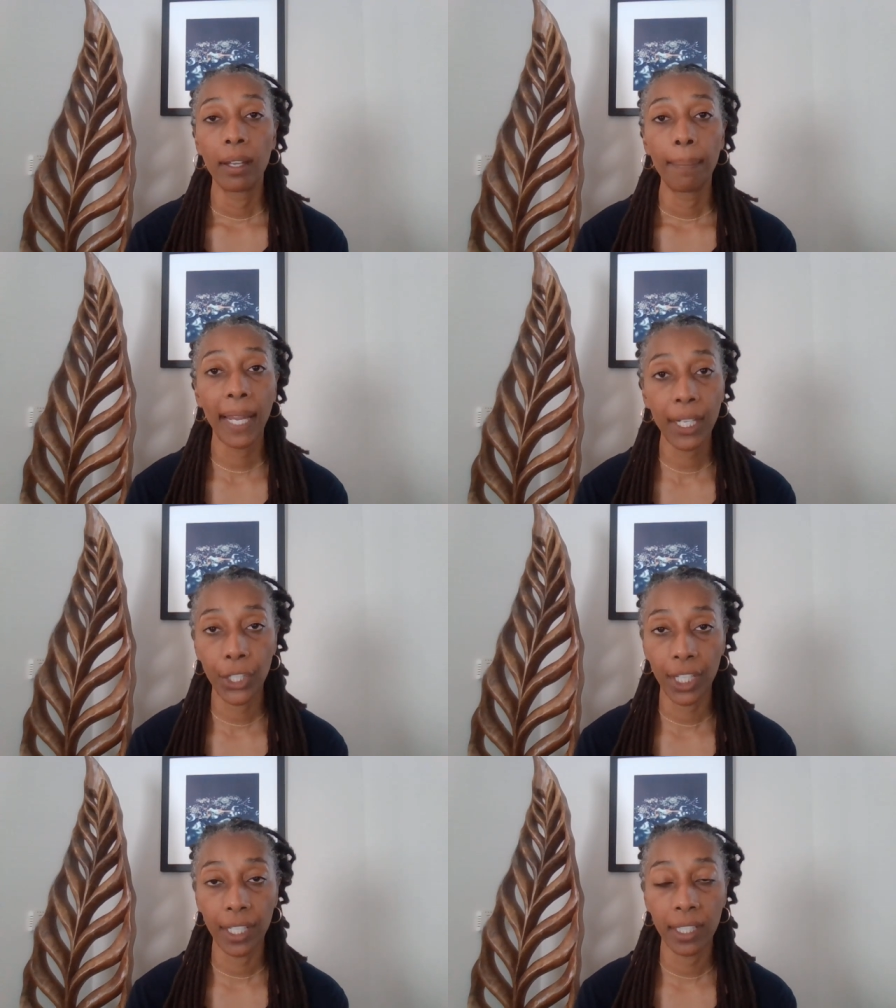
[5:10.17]

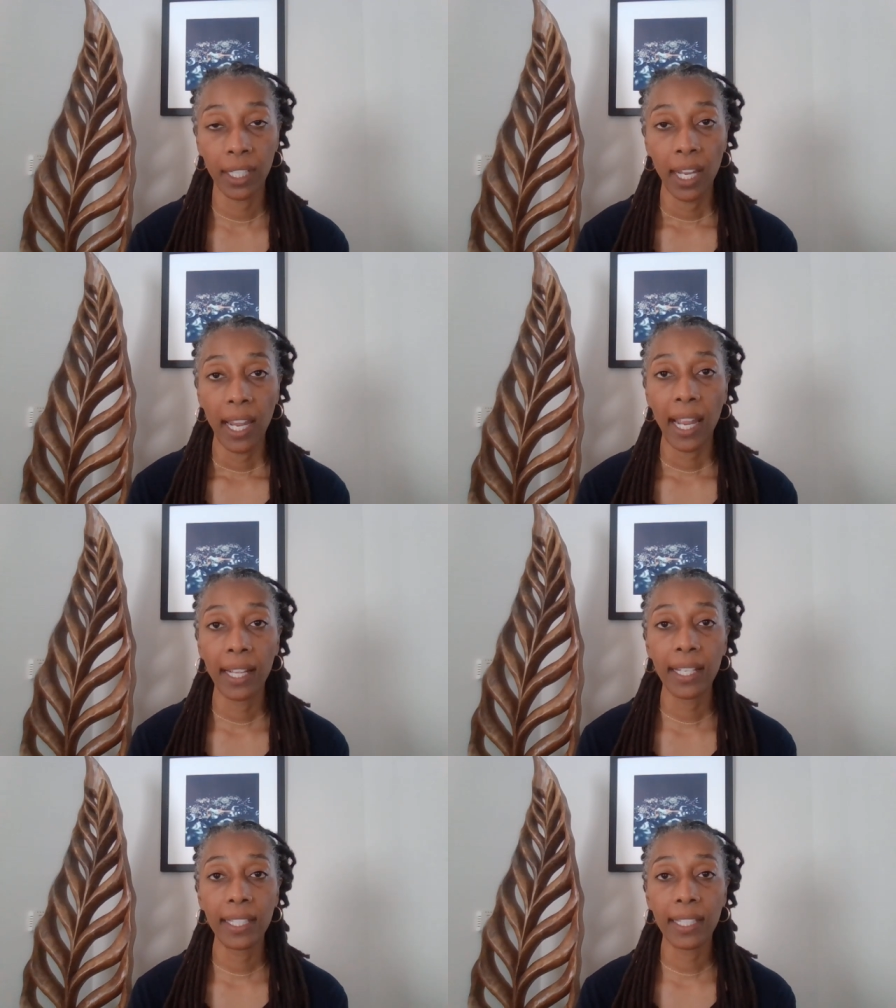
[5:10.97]
patients.
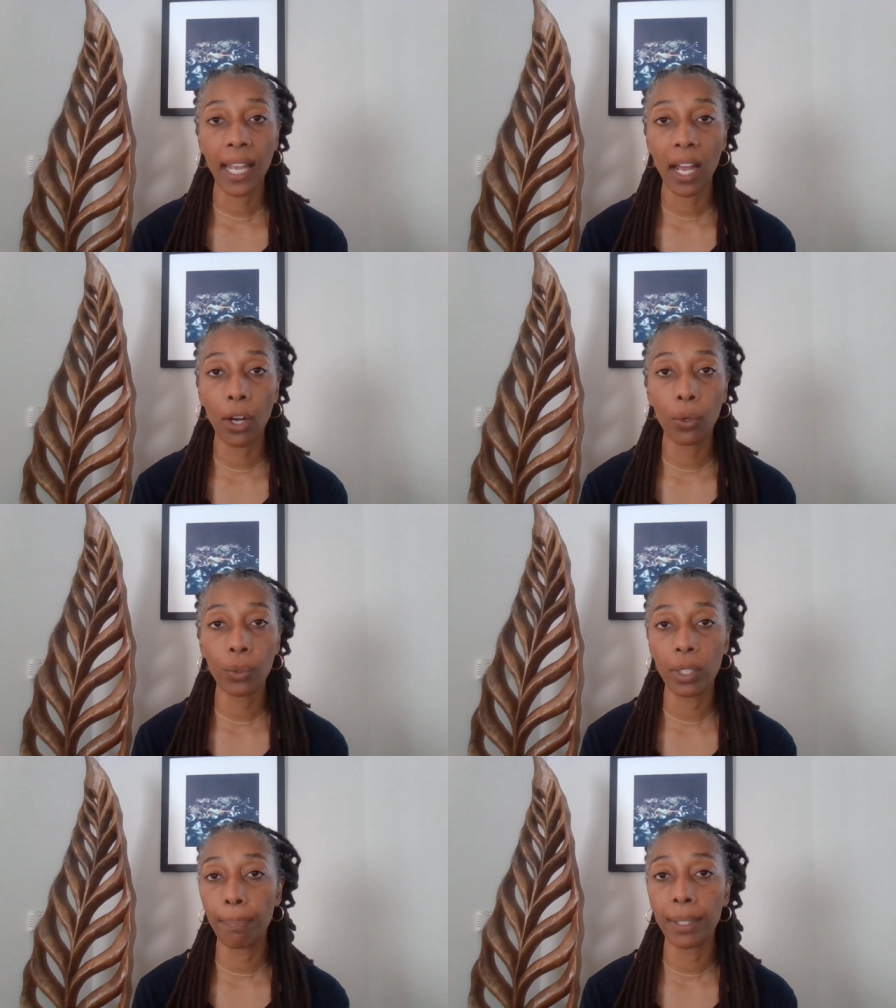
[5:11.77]
And this is
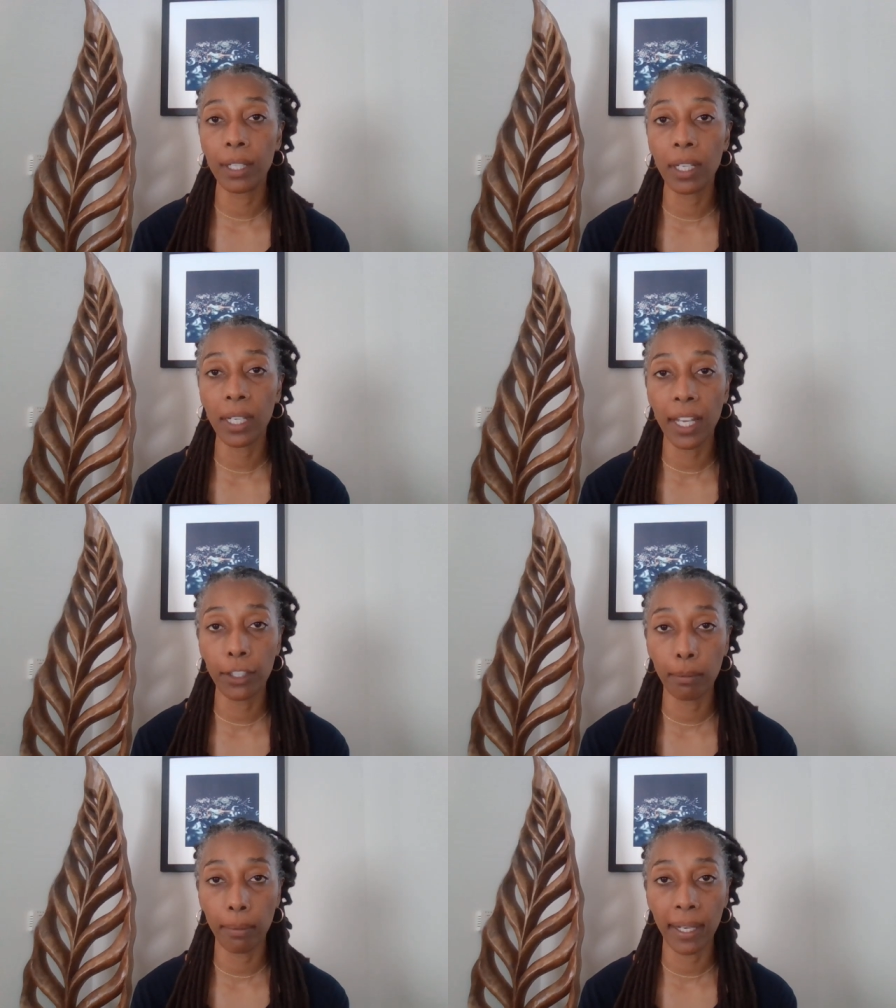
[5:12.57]
how to build a
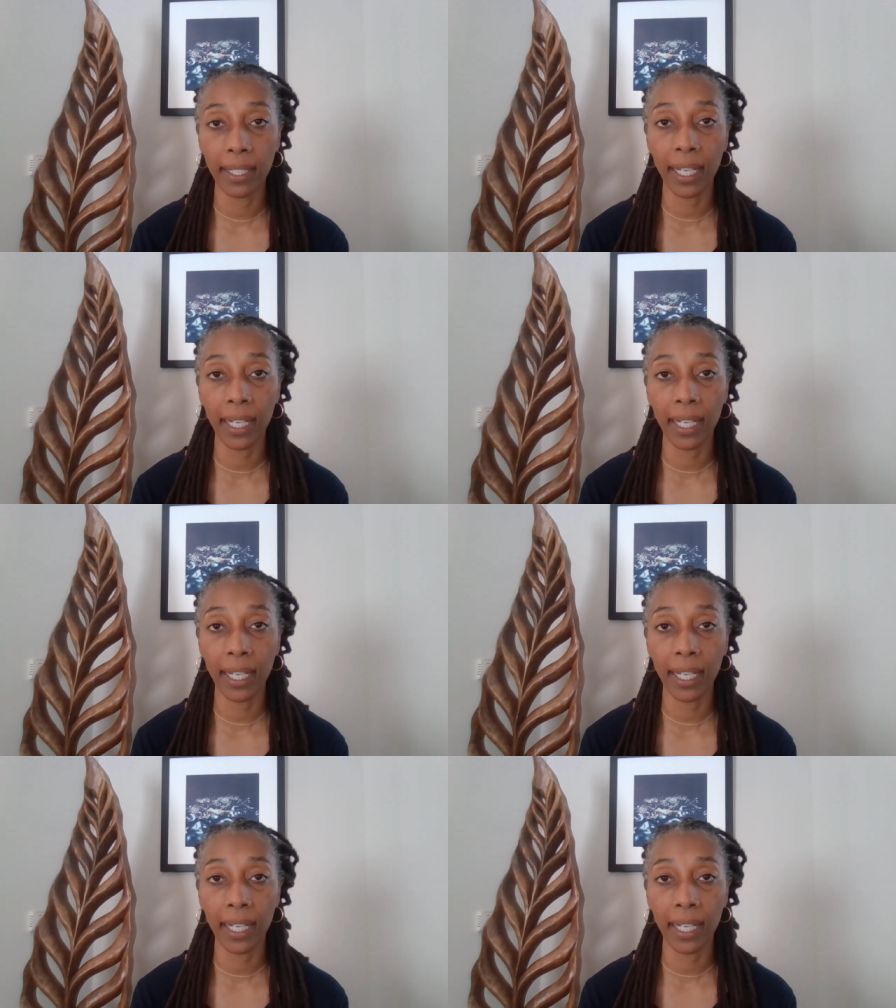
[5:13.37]
customer base.